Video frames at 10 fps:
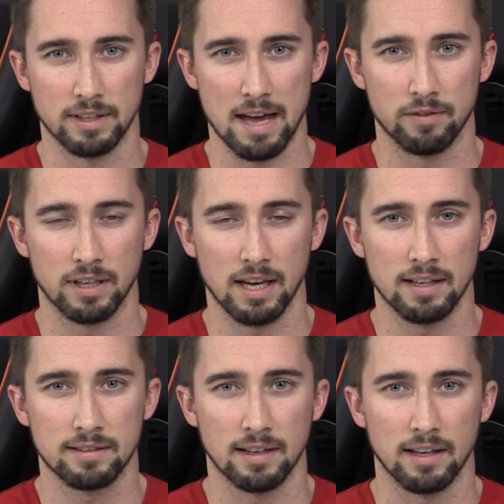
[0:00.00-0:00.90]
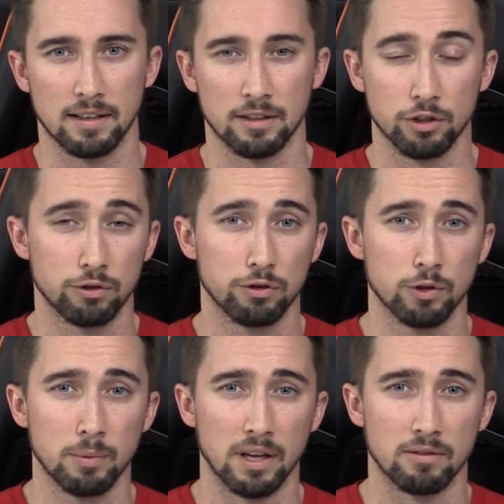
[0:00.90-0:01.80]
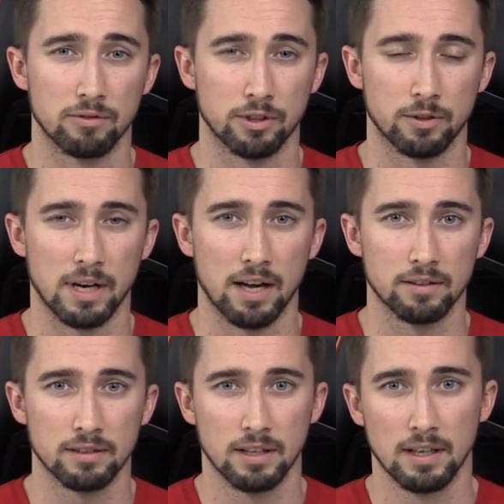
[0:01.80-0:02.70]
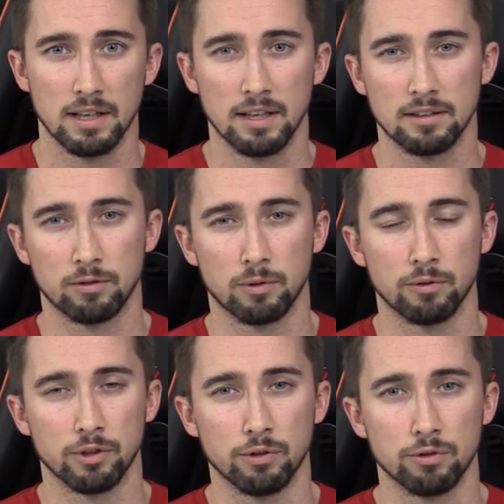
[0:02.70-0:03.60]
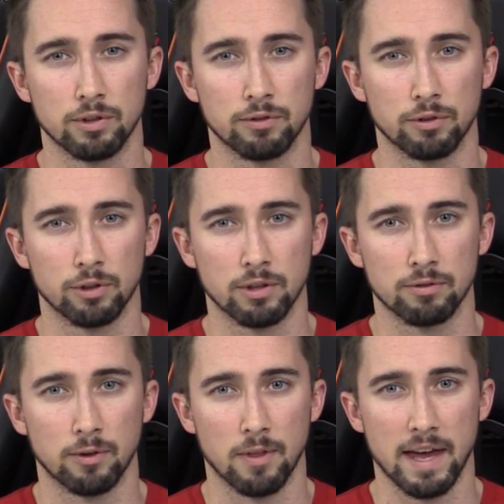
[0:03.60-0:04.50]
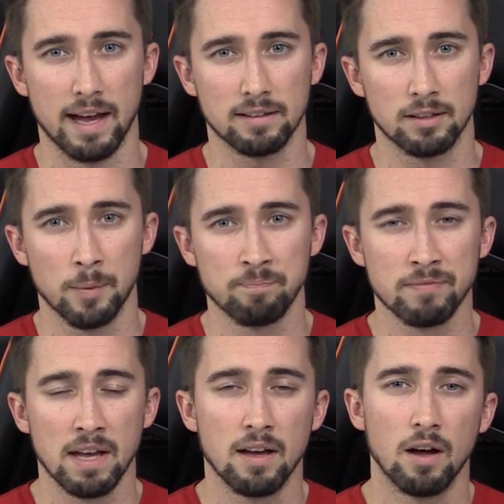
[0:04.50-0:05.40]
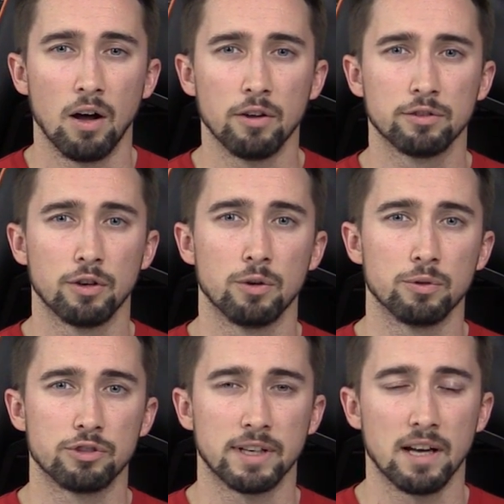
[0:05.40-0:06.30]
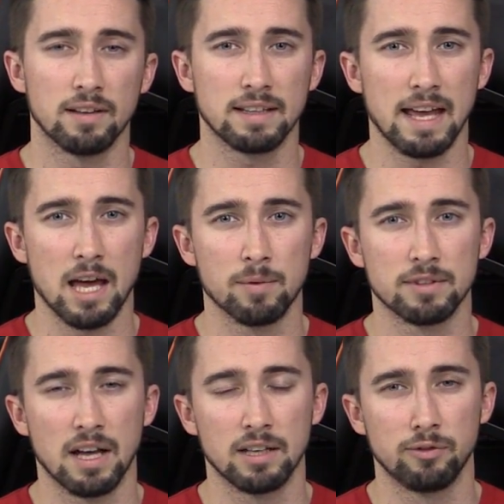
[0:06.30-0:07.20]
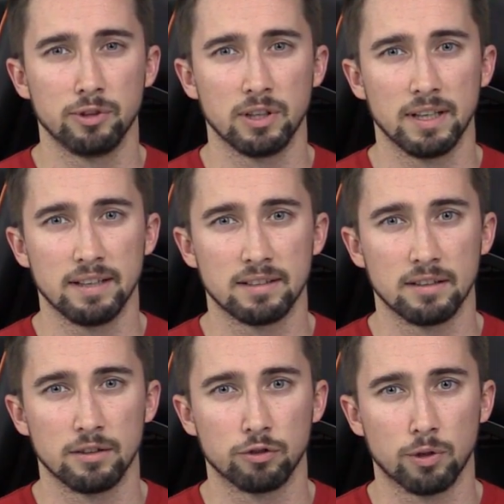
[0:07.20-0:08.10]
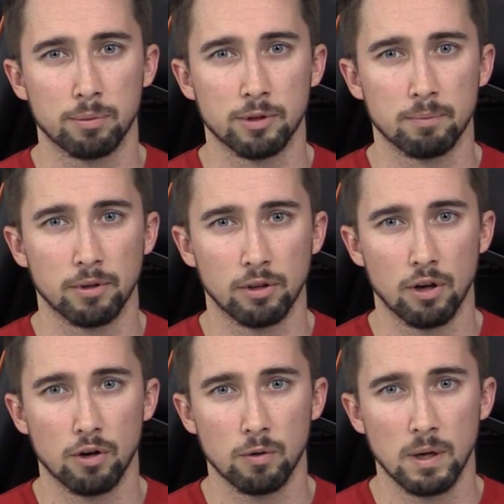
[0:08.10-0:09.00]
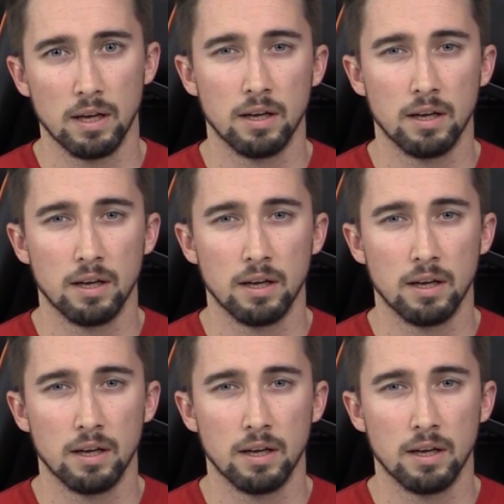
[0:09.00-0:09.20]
navigate than YouTube and figure out different reviews if you're looking for that. Also, check out the Amazon affiliate links in the description below.